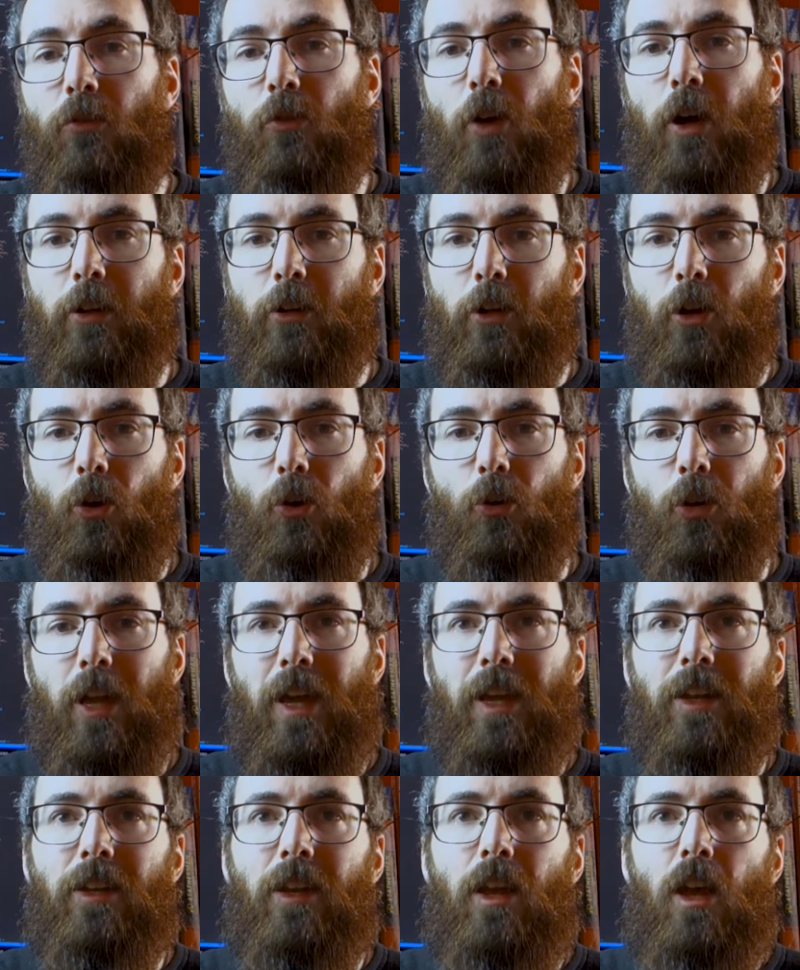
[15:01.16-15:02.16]
write code
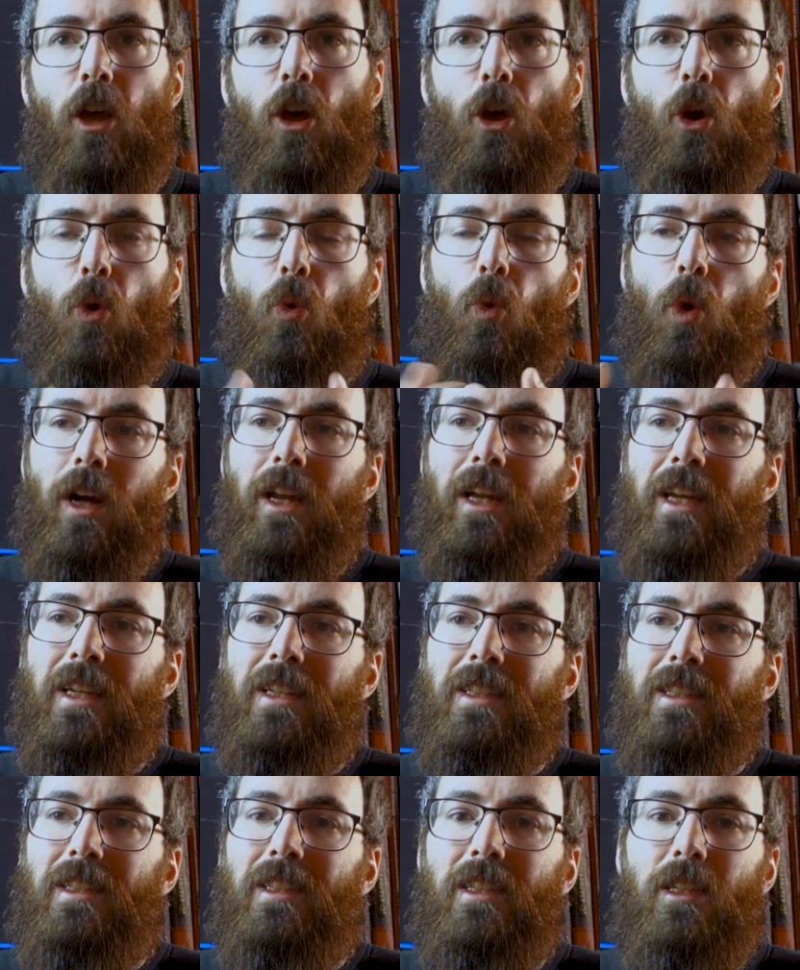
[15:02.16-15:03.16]
and what
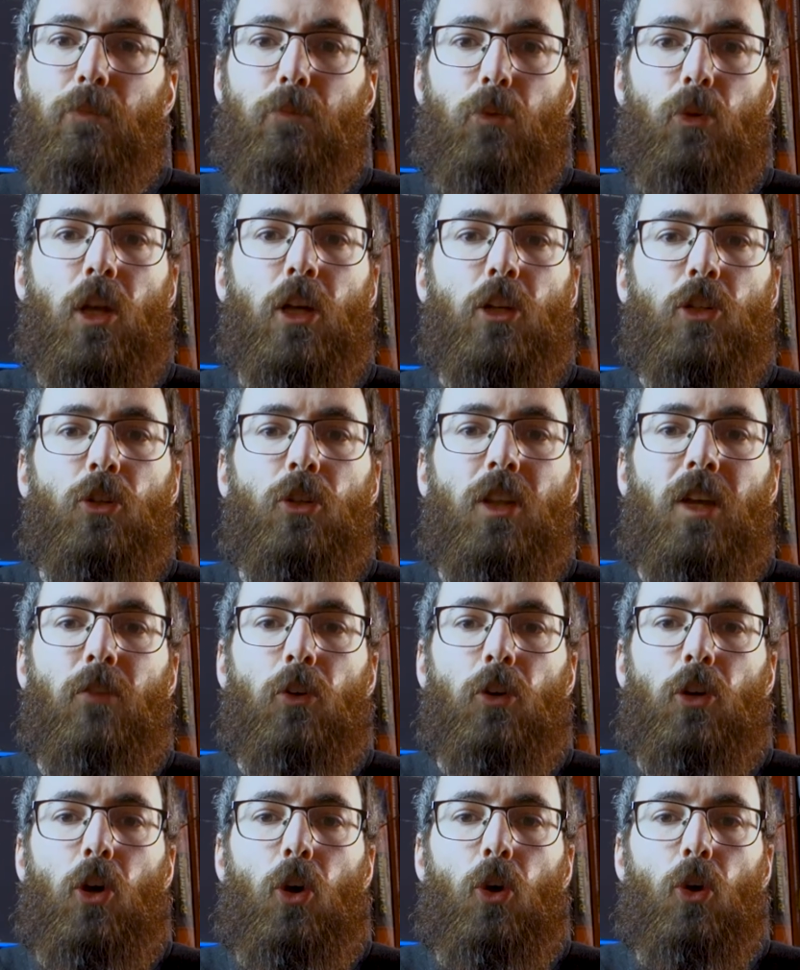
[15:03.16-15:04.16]
is the production
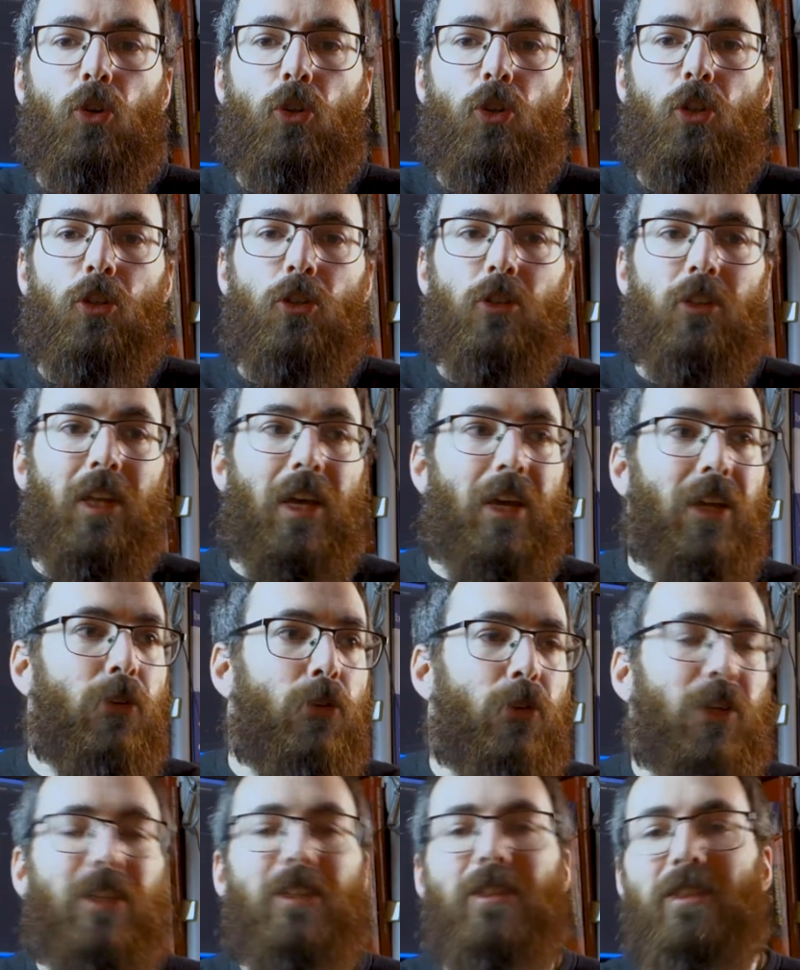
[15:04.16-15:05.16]
level code that
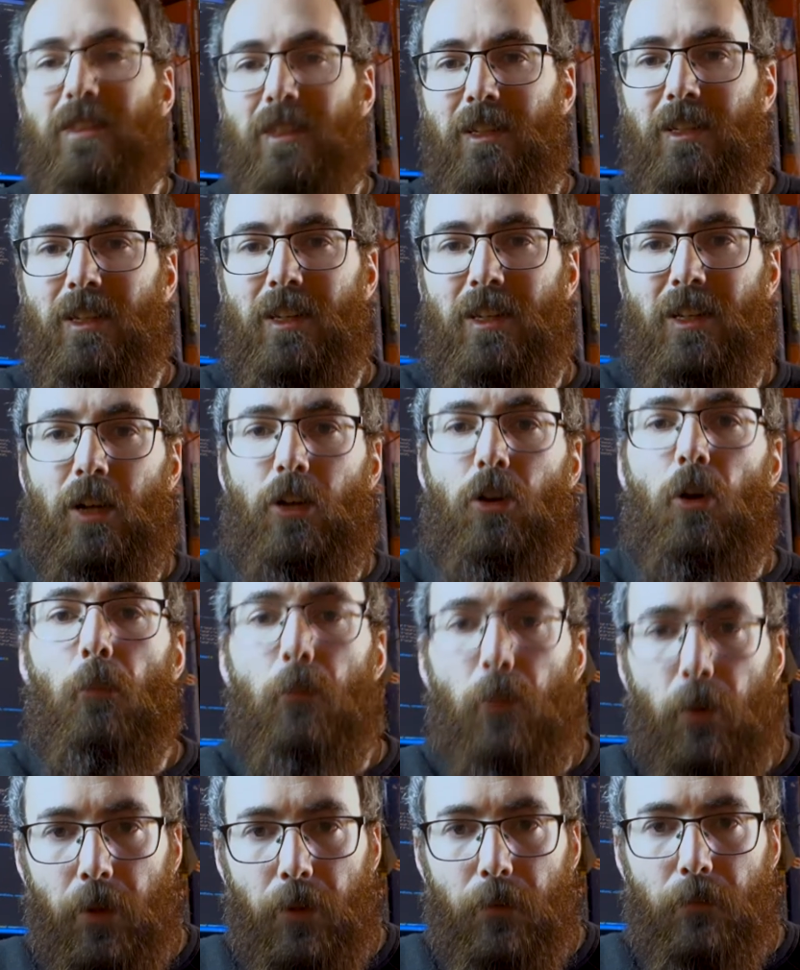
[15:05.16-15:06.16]
you can see in a
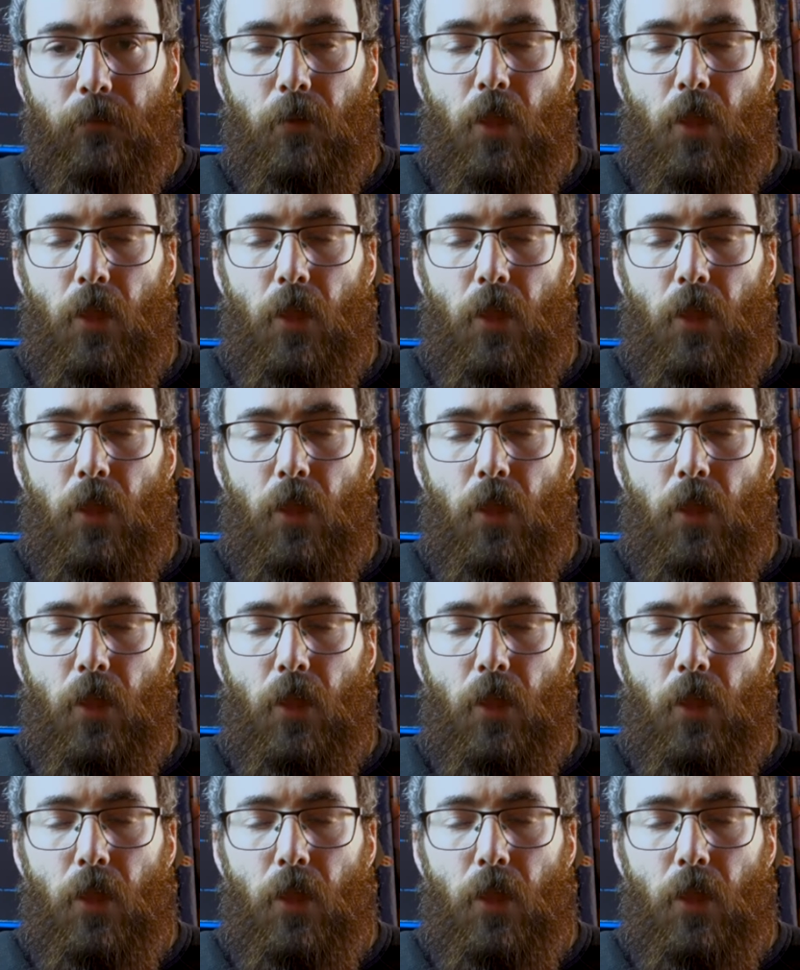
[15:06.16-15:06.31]
company.